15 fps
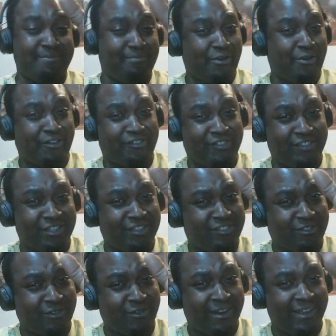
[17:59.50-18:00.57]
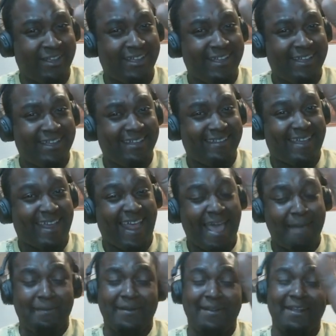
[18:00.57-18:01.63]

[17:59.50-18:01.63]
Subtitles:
portions of the story that happened